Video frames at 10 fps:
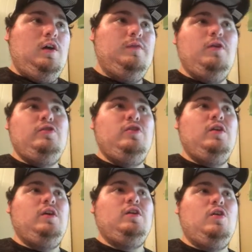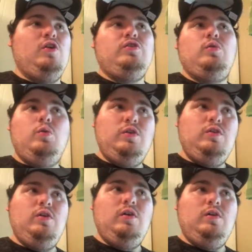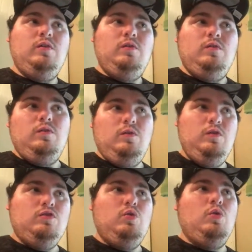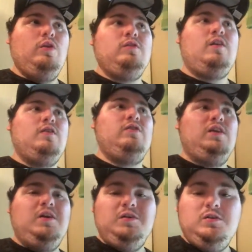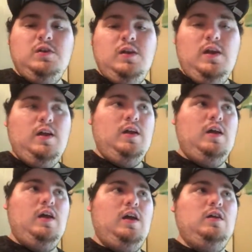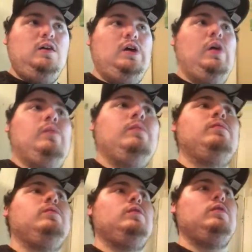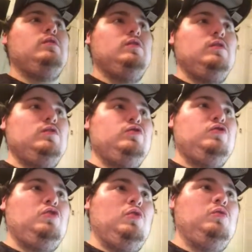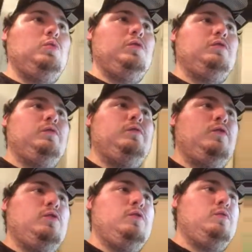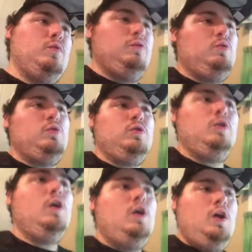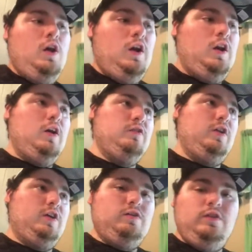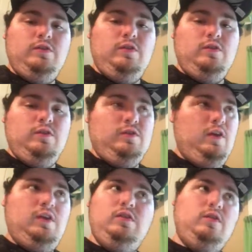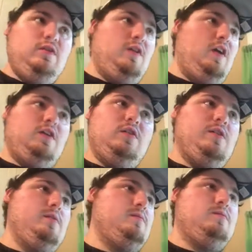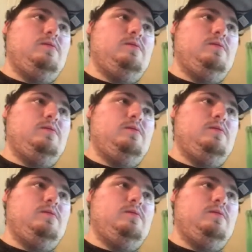unfortunately, Carson Wentz toward his ACL um, during what the third or fourth quarter, and I was like, this this ain't this ain't good.